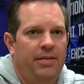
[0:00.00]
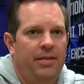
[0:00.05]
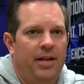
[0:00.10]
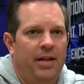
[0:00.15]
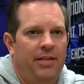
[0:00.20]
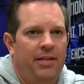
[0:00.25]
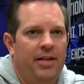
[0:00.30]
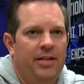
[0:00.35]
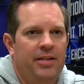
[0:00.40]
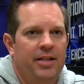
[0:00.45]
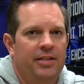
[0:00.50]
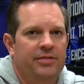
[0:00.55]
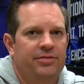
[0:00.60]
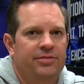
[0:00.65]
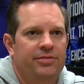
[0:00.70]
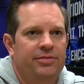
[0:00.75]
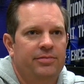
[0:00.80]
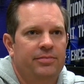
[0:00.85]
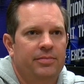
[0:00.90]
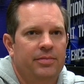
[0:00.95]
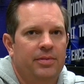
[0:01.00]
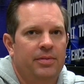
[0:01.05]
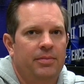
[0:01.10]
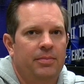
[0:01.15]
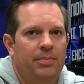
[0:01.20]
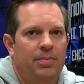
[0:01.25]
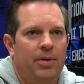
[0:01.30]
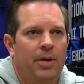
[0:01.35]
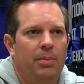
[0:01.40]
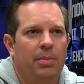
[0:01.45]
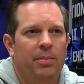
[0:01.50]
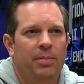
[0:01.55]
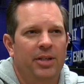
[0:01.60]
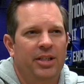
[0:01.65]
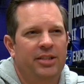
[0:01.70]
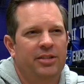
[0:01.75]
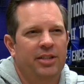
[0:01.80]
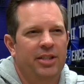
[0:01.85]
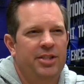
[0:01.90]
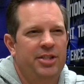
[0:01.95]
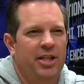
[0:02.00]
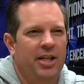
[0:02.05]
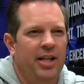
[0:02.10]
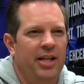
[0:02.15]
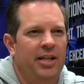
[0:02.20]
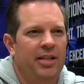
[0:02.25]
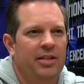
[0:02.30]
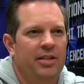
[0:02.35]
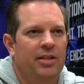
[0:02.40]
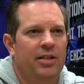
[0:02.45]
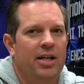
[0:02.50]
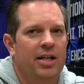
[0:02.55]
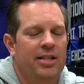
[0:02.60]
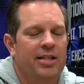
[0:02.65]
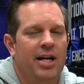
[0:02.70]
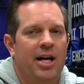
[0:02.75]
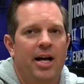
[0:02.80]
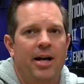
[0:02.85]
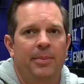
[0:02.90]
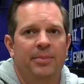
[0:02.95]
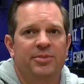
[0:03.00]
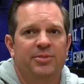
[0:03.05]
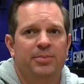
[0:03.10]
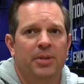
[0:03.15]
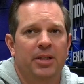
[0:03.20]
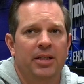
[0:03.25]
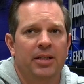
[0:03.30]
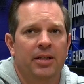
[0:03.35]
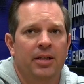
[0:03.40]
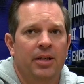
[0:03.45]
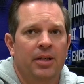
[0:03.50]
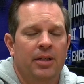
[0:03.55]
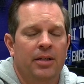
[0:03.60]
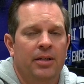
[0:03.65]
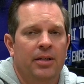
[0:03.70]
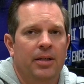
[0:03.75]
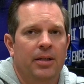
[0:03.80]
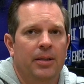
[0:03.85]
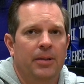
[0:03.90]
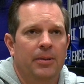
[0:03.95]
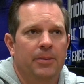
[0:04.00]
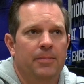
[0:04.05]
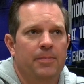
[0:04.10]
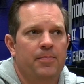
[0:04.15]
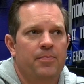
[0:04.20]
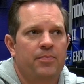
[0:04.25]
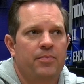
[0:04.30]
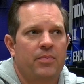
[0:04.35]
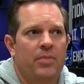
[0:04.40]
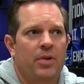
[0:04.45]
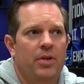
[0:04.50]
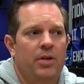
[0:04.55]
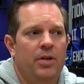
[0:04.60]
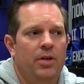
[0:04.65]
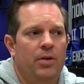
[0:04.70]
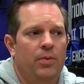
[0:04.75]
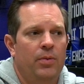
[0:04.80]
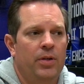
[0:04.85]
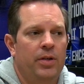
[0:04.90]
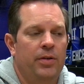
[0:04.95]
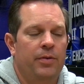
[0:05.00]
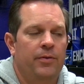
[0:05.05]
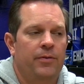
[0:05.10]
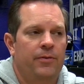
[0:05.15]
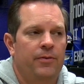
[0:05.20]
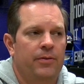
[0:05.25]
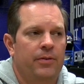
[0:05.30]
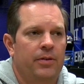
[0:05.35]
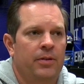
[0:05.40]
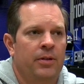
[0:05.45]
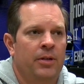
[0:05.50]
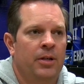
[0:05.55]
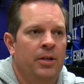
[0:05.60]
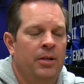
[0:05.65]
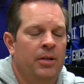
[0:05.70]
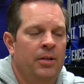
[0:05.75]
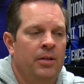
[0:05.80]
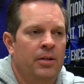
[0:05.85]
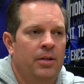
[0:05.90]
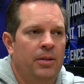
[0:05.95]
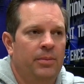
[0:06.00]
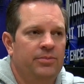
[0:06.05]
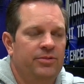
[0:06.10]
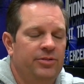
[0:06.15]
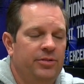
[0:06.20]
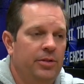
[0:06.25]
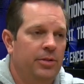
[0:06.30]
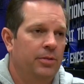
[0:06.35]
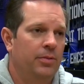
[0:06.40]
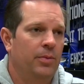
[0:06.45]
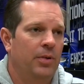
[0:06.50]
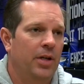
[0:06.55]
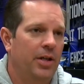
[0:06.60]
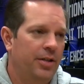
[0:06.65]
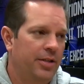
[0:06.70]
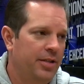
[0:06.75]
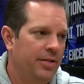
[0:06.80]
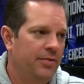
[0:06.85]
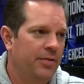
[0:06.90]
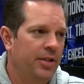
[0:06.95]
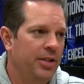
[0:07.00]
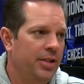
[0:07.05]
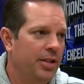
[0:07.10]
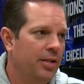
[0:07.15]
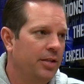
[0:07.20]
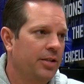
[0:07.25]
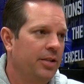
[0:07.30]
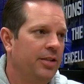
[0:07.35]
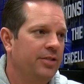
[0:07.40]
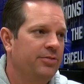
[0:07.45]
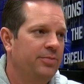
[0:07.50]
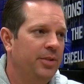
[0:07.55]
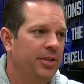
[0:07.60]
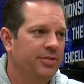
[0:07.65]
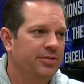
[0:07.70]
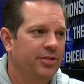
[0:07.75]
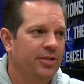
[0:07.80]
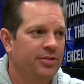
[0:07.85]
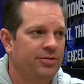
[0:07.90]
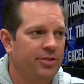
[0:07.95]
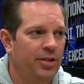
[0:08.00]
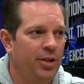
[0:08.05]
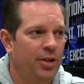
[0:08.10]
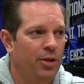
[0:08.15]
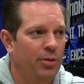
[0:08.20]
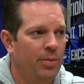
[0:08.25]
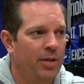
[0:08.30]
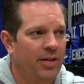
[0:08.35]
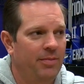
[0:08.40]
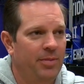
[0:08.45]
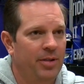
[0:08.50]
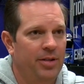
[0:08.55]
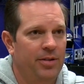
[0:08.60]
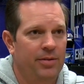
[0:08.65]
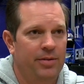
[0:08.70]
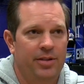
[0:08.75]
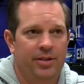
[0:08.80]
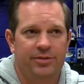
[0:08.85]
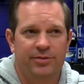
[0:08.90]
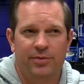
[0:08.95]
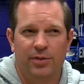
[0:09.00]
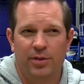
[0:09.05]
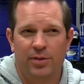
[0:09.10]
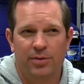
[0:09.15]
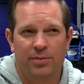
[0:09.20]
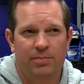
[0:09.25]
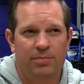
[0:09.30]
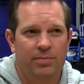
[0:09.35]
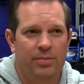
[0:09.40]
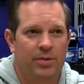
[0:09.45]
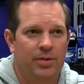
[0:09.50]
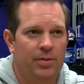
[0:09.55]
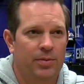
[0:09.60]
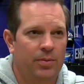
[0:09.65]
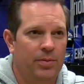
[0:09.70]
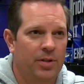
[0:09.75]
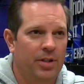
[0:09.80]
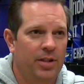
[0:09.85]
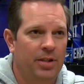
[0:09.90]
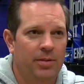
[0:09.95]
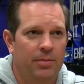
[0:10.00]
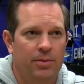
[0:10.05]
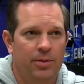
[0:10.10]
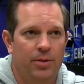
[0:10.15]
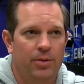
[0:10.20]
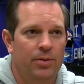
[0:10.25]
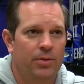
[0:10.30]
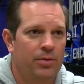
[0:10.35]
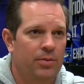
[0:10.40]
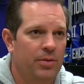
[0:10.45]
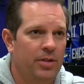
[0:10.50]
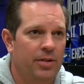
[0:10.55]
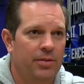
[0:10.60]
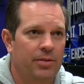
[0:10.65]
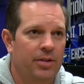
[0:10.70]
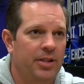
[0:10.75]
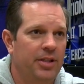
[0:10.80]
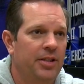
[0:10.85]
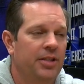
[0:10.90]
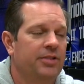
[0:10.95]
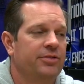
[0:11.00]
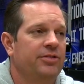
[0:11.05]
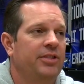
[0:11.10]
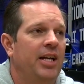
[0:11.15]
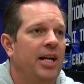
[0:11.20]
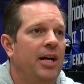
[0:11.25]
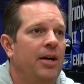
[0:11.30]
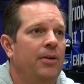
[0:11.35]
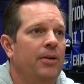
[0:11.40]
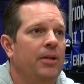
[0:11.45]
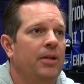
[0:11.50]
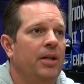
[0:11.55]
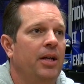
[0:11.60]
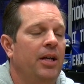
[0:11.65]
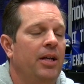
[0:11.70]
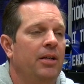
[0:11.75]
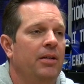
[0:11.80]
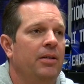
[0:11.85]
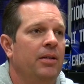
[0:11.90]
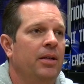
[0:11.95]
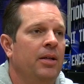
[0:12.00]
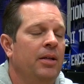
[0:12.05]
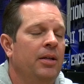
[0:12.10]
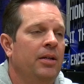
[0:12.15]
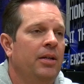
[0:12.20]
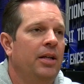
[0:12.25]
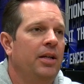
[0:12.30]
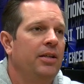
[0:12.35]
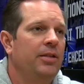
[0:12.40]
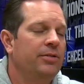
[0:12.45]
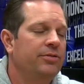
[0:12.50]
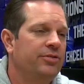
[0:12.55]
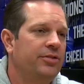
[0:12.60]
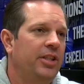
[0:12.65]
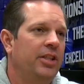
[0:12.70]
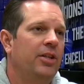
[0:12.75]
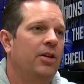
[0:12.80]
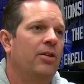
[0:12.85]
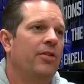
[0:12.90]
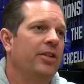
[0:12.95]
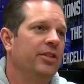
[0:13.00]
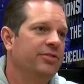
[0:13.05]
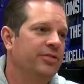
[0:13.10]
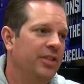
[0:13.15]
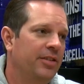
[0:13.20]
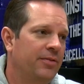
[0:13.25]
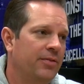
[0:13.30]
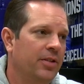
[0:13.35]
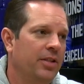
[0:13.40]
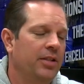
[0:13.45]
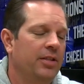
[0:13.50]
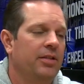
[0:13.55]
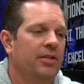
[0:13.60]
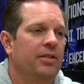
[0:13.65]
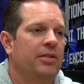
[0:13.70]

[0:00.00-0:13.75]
I think that's probably cliche a lot of times, but when I'm still relatively young in this business, but I've been doing this for 22, 23 years now, and you see all these different